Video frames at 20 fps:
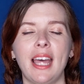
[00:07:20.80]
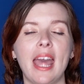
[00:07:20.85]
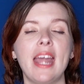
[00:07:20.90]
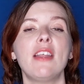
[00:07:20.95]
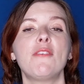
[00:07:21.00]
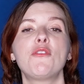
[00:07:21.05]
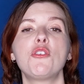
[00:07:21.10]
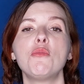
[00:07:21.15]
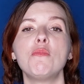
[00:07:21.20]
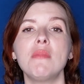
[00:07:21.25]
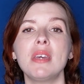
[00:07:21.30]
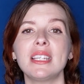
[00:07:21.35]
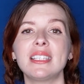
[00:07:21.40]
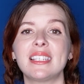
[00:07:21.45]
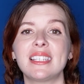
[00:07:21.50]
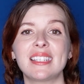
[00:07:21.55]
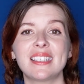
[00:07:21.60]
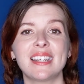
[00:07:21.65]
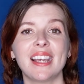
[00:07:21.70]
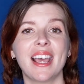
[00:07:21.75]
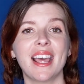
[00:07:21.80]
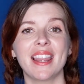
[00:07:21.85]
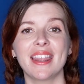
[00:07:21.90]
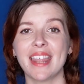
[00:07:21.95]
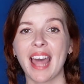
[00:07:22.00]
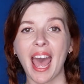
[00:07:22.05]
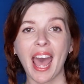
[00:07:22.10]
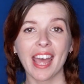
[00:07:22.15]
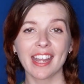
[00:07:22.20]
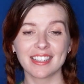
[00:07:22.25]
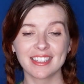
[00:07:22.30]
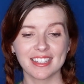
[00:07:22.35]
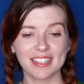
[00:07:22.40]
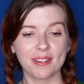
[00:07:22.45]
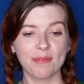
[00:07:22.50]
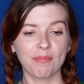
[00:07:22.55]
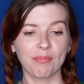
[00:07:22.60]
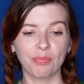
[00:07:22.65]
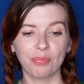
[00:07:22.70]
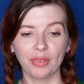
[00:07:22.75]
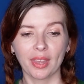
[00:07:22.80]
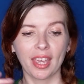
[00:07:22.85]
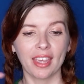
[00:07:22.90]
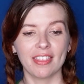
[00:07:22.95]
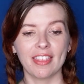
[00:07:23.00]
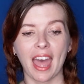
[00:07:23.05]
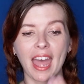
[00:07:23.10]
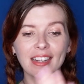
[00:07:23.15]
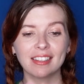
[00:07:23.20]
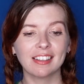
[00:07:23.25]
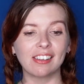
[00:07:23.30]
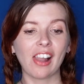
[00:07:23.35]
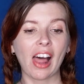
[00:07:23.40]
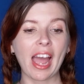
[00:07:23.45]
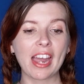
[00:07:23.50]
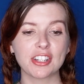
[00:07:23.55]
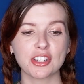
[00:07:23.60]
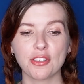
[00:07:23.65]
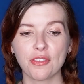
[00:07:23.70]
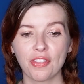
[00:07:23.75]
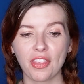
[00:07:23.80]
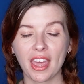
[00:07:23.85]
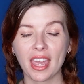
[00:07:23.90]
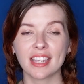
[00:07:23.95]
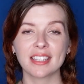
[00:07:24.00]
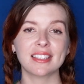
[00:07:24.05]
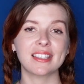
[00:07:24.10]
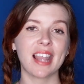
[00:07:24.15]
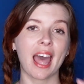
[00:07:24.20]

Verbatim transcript: And if you missed that that clash of things,